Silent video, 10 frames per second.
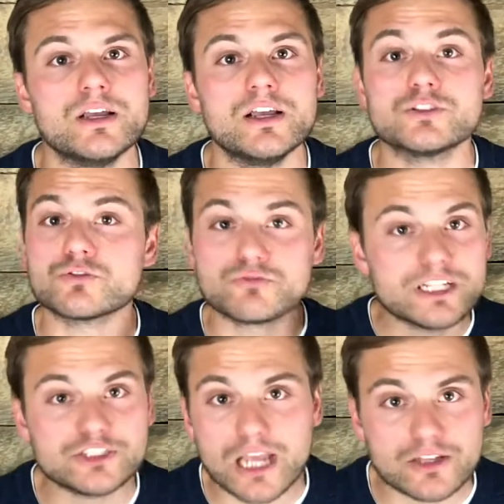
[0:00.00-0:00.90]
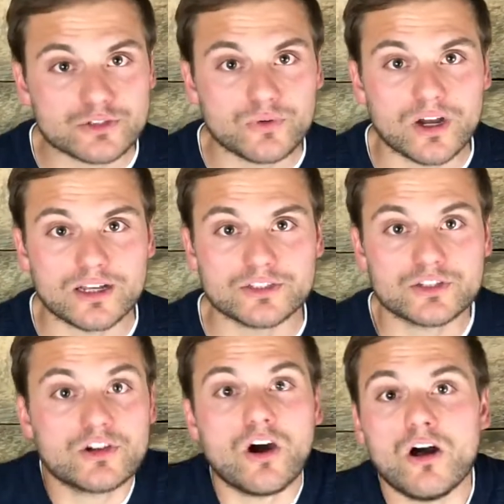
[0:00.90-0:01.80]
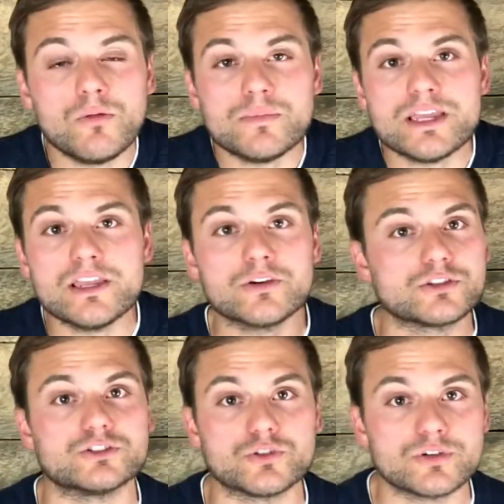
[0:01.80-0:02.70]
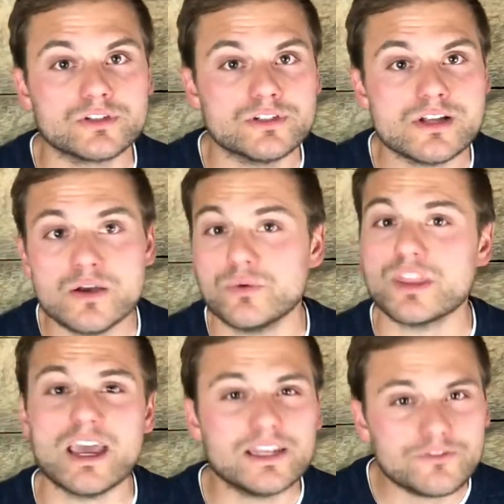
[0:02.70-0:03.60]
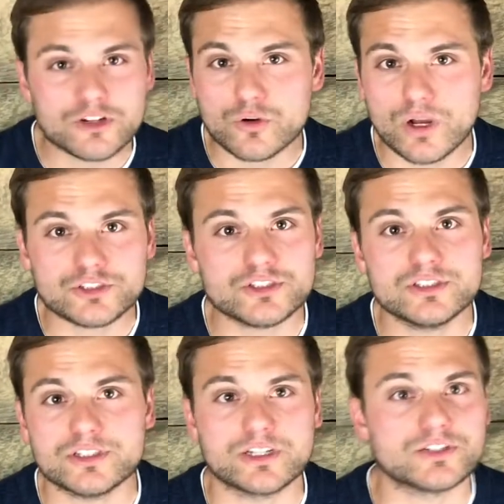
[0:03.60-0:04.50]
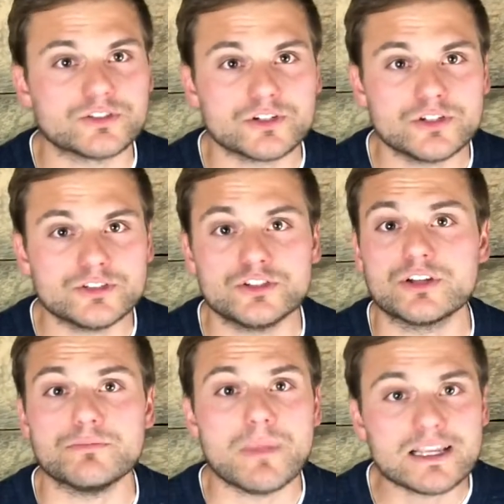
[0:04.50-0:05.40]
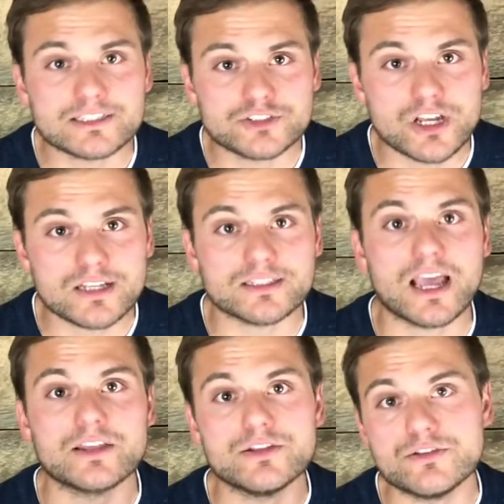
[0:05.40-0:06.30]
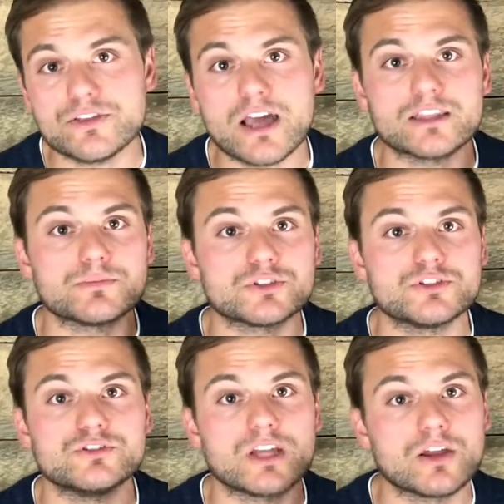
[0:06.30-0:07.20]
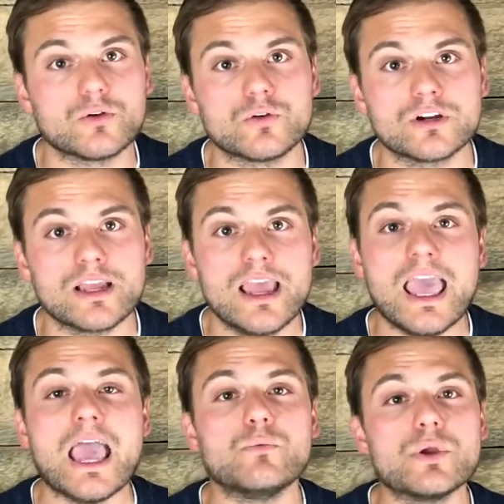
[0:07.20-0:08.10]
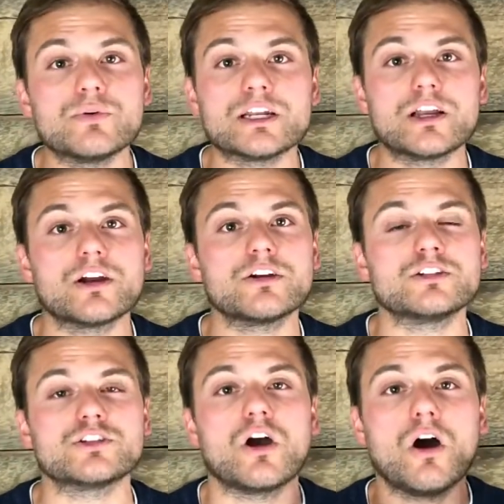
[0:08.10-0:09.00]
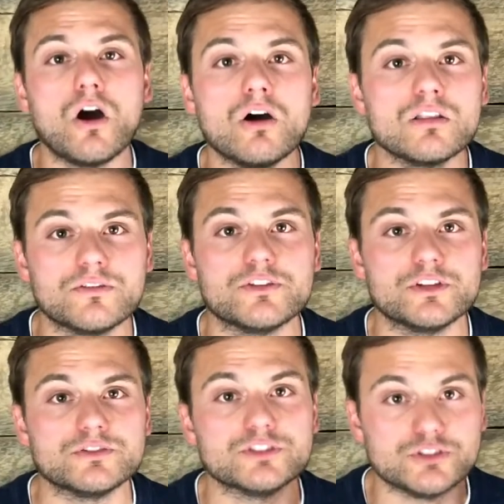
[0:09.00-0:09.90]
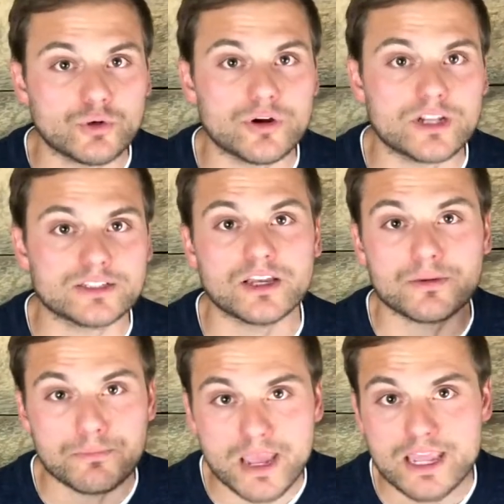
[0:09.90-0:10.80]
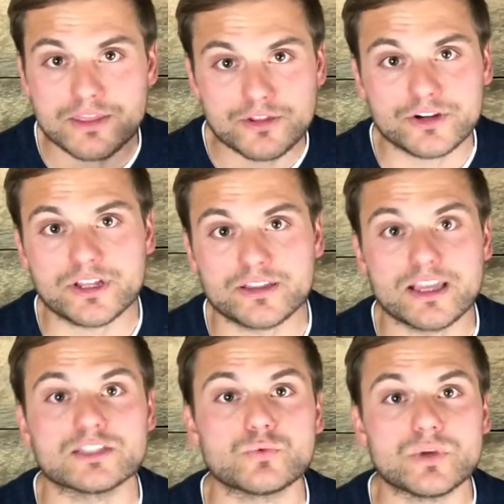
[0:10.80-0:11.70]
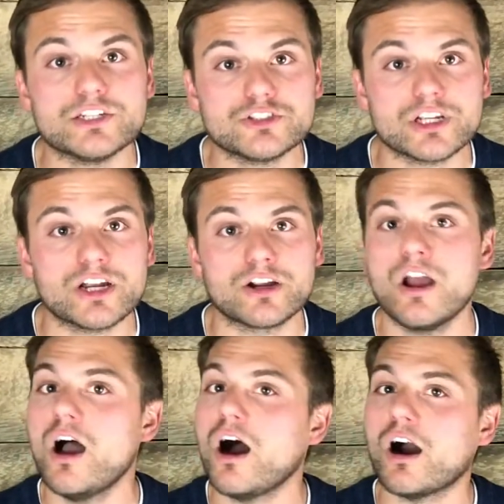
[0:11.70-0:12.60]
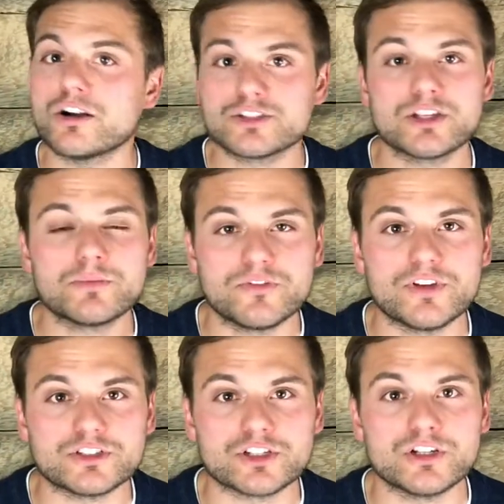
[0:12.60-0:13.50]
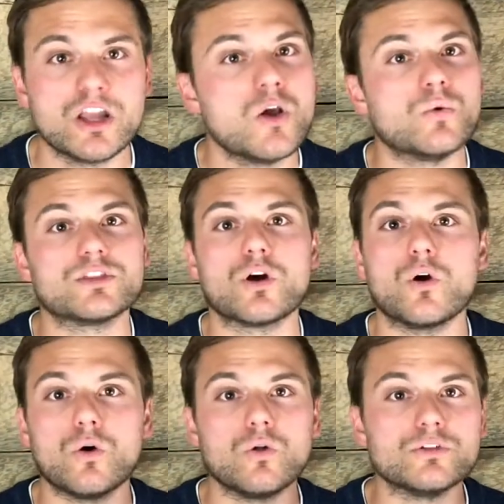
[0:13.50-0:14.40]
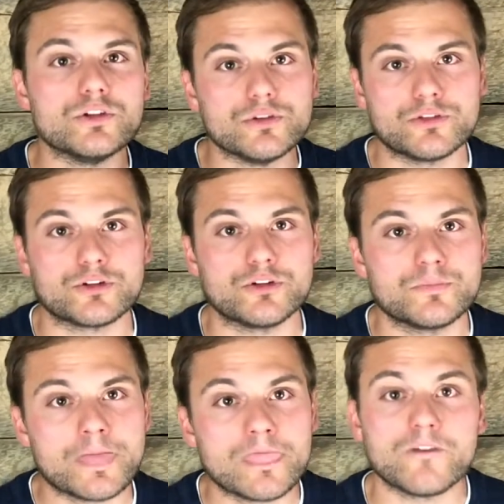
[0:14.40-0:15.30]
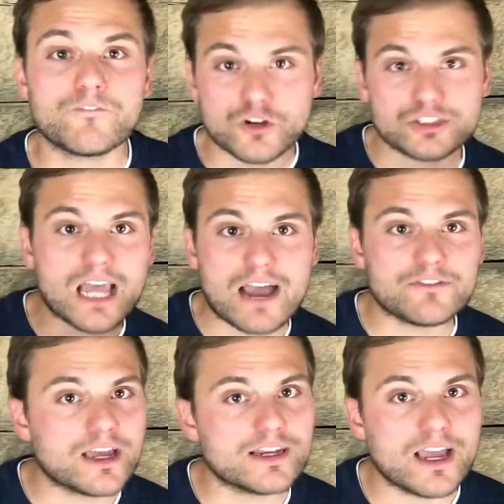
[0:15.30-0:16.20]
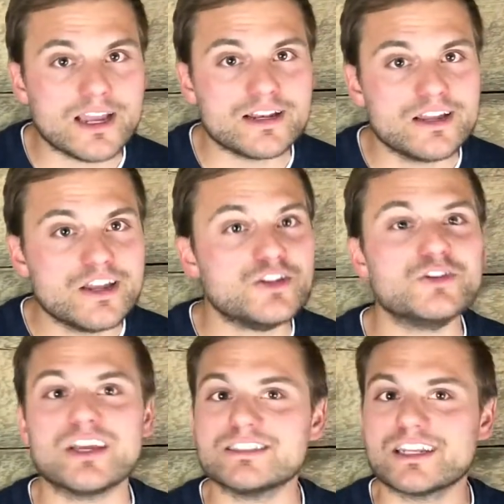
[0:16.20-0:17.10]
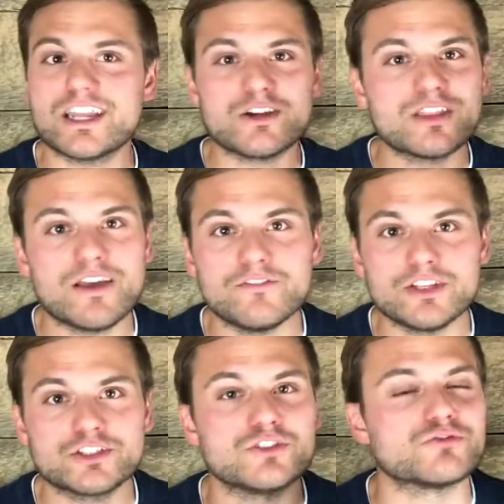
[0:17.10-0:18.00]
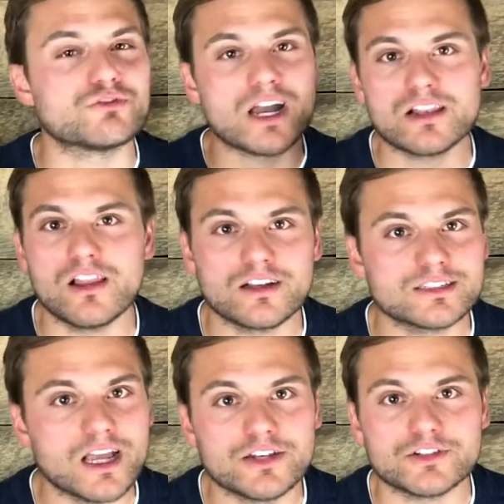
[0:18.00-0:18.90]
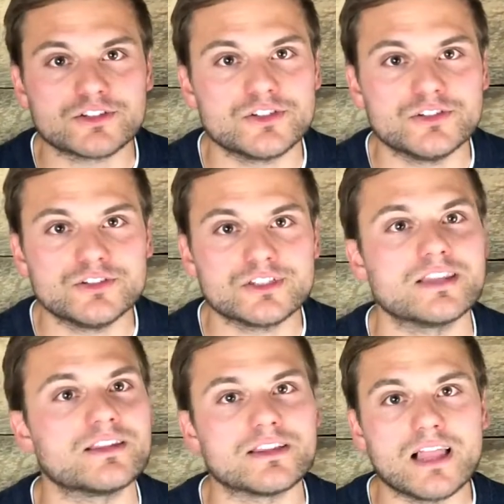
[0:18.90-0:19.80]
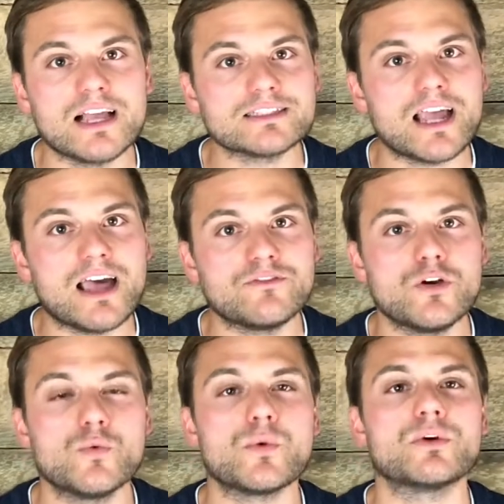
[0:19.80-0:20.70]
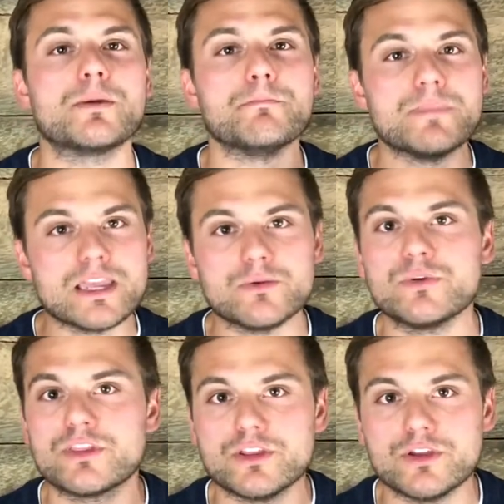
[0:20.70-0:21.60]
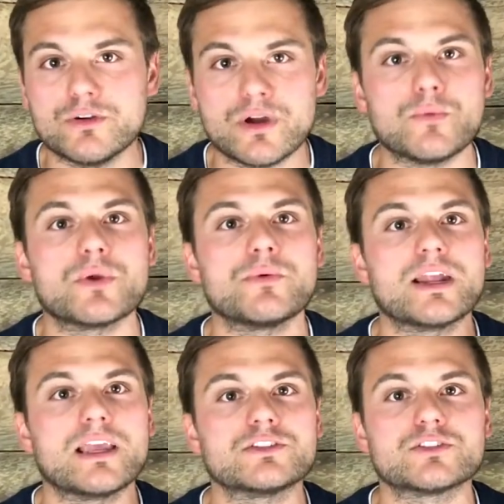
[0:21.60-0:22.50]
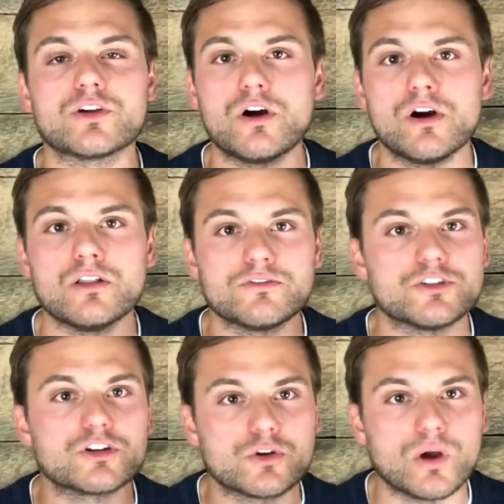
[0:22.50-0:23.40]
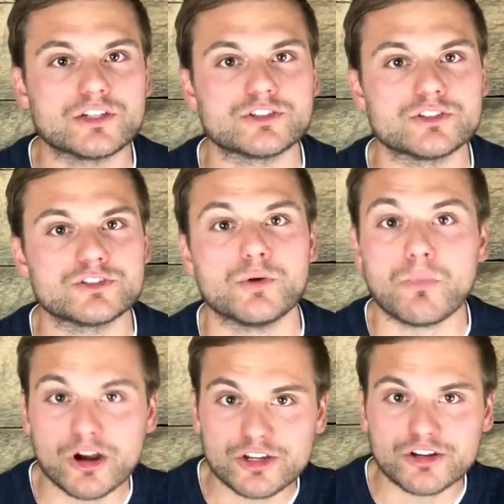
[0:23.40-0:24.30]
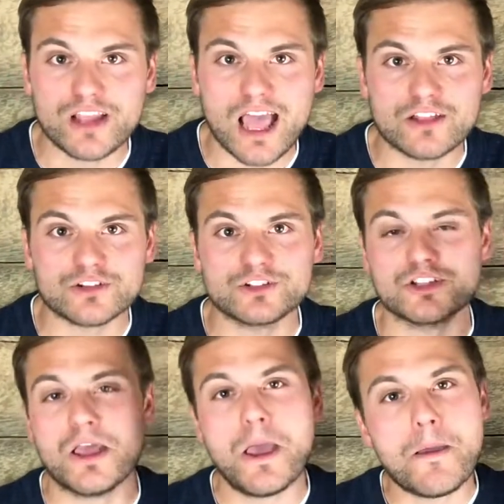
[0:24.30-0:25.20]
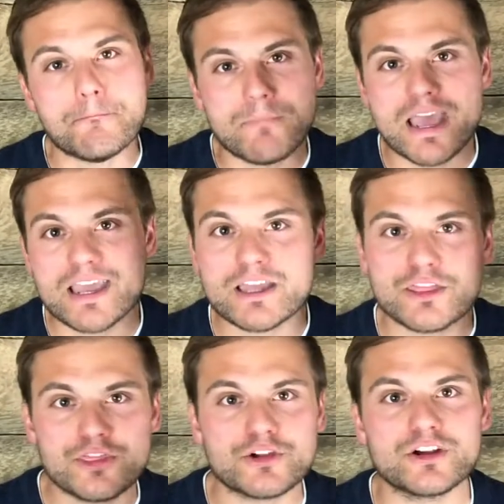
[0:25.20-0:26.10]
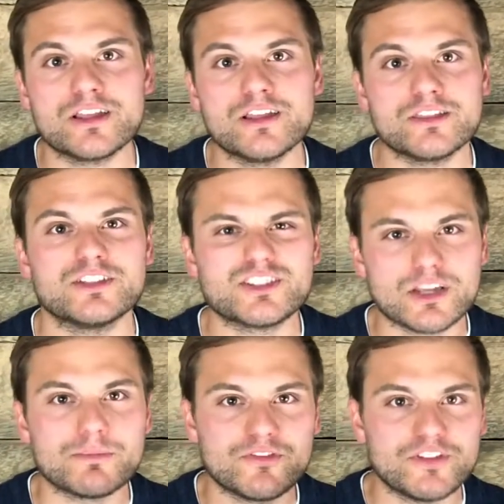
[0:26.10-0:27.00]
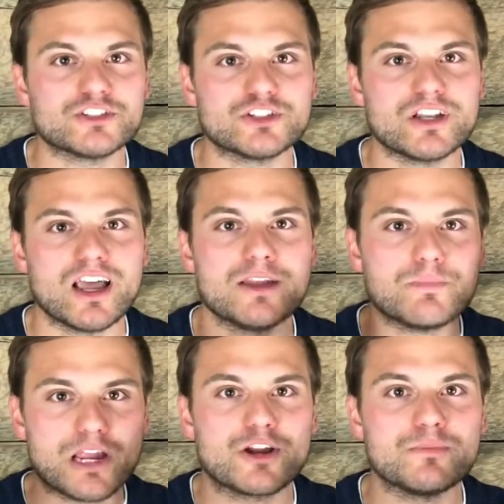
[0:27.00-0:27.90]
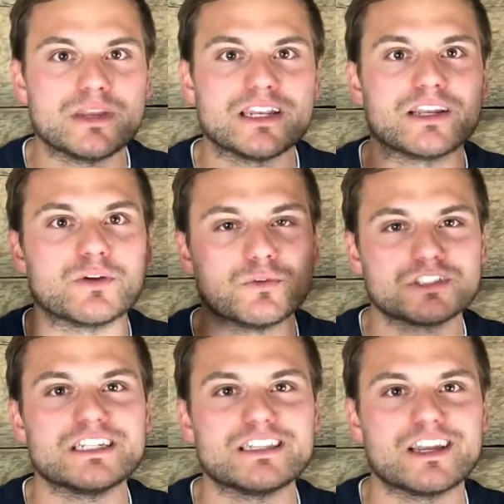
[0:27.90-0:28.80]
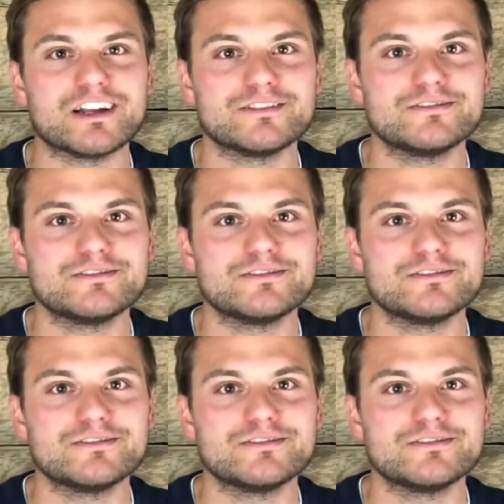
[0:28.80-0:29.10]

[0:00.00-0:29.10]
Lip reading: So reach out to us. Call me or Jordan with any of your questions and concerns. You can message us at youth@thepursuit.org, and we would encourage all of you to join us on May 30th as we share our summer vision with the whole youth group. The first half of that night, you get to hear that vision right alongside your students, and then the last half, we want to meet with with you, and we want to answer all of your questions. So mark your calendars, May 30th, Summer Vision Night Parent Meeting. We'll see you there.